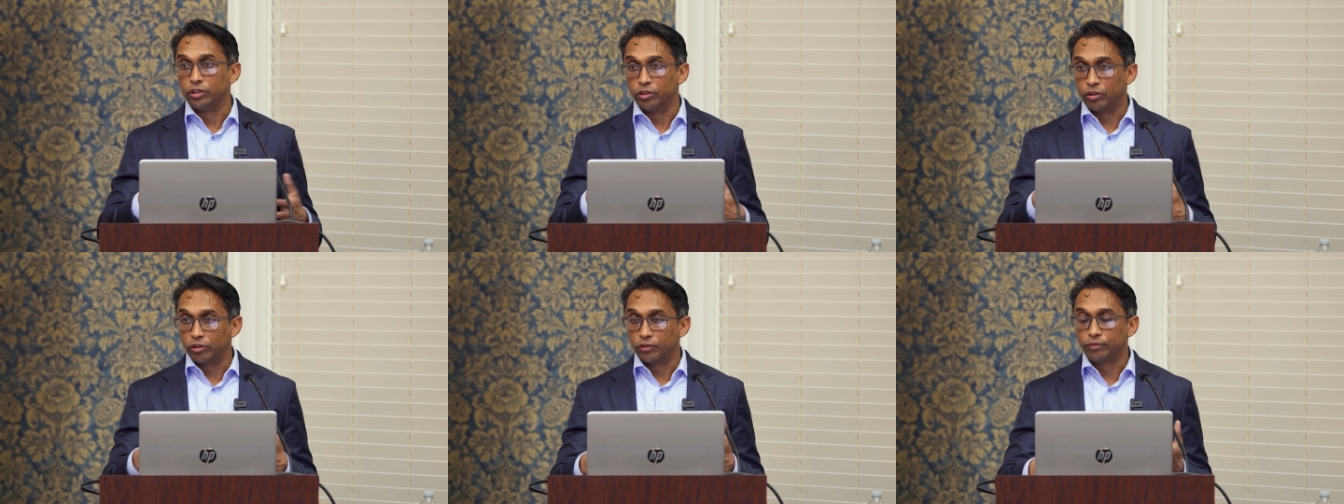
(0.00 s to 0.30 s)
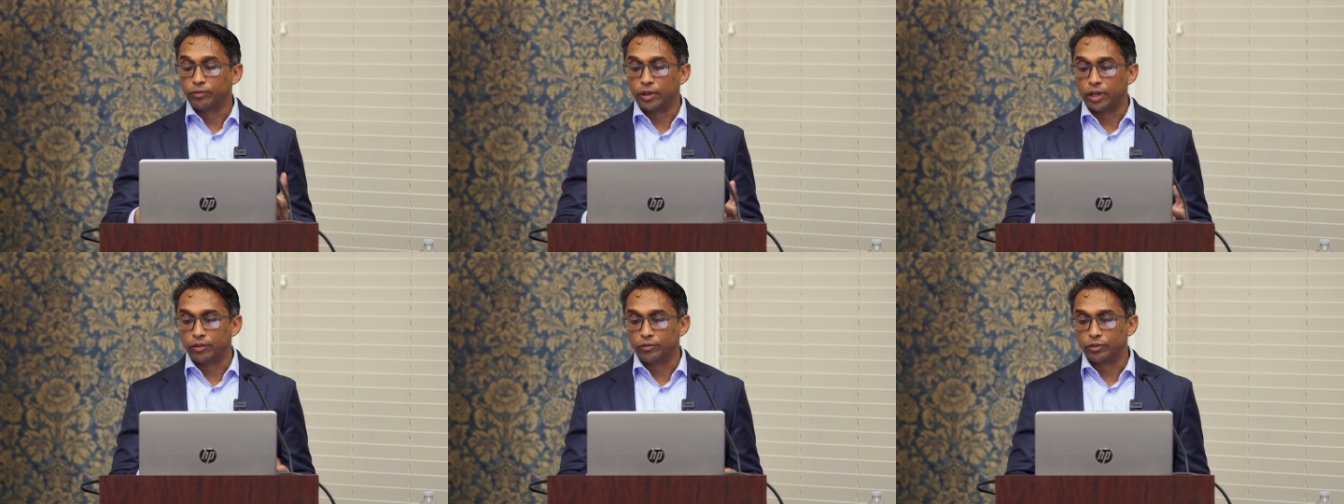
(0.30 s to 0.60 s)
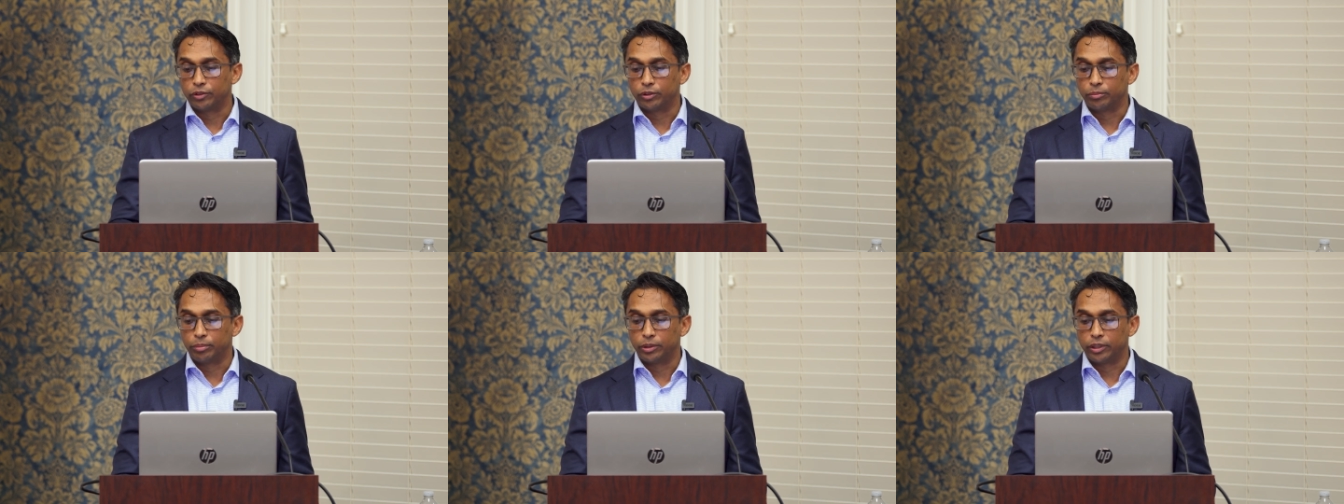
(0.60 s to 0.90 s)
nerve
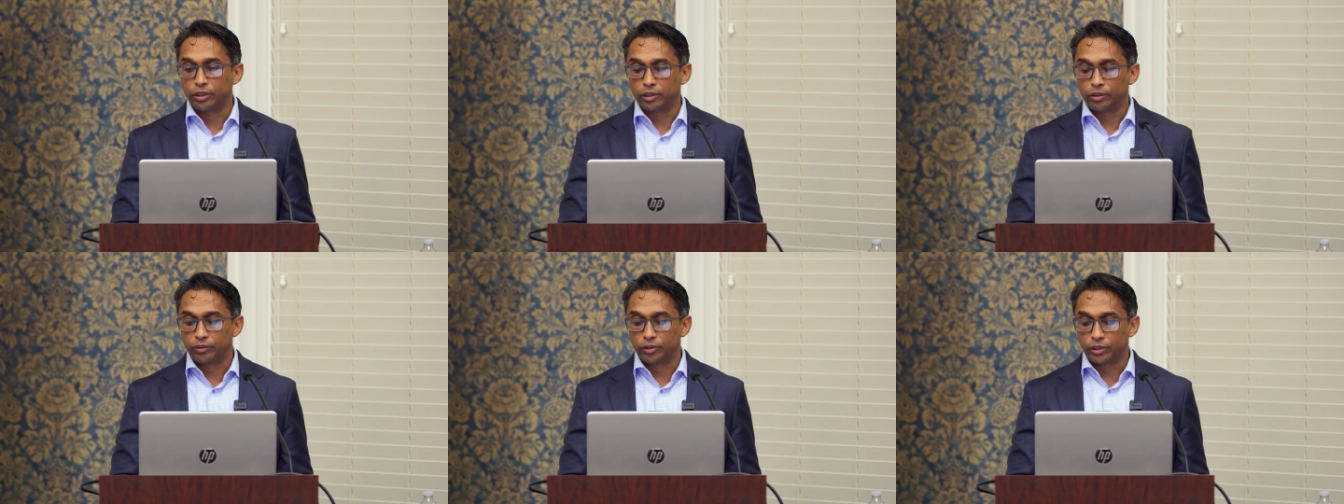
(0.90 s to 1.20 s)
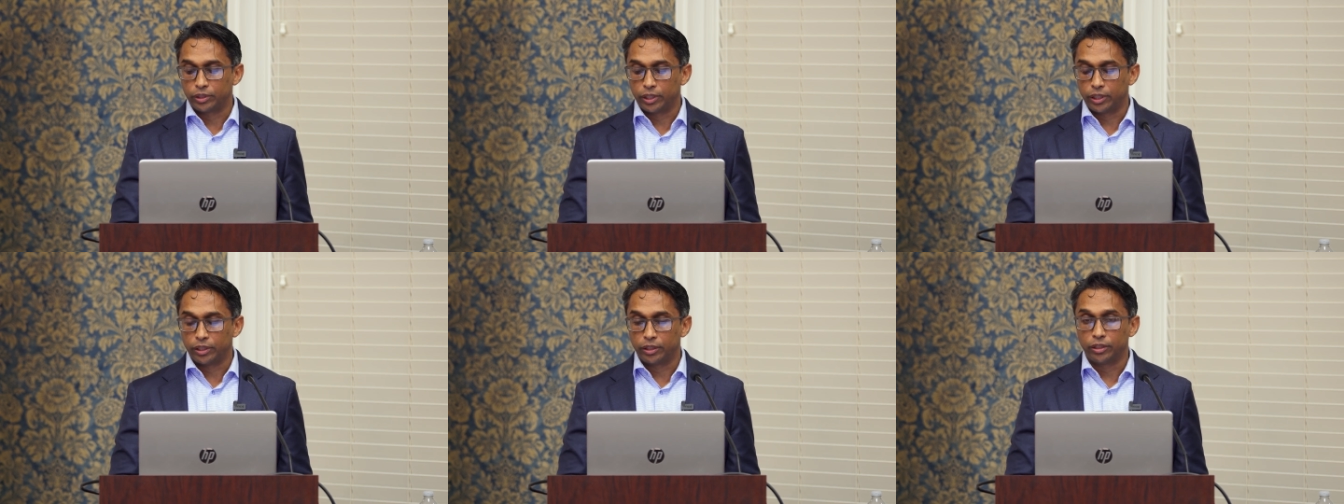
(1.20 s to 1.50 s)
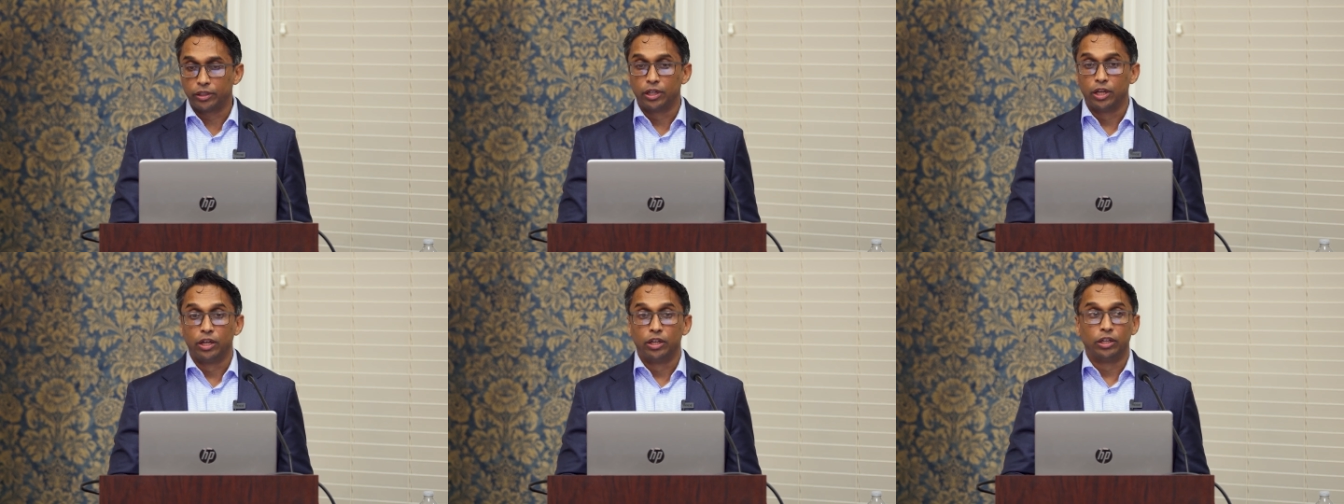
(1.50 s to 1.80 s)
fibers are being
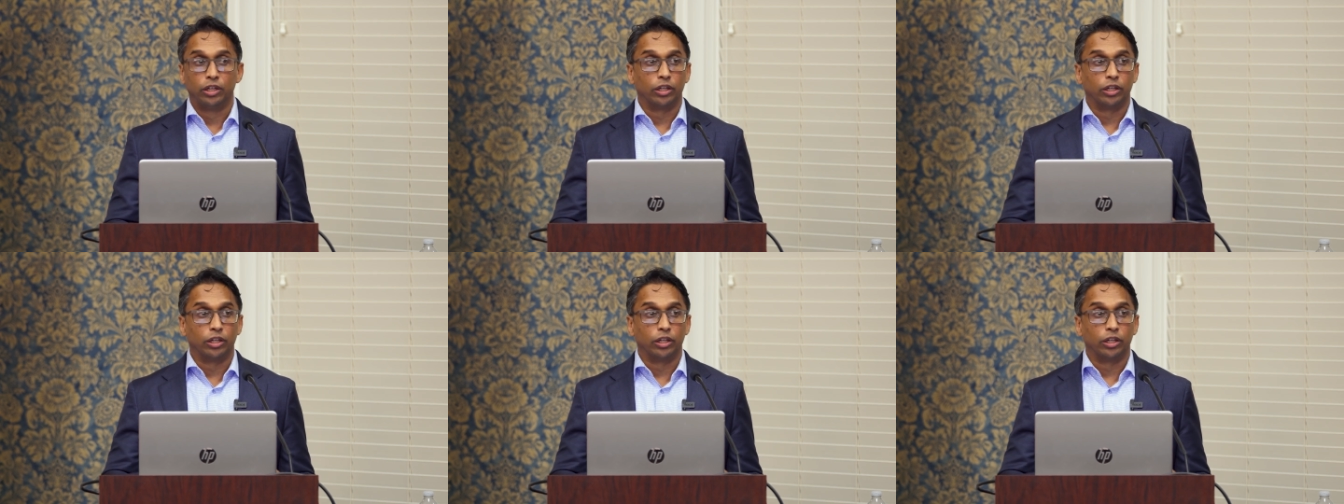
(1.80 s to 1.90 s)
irritated,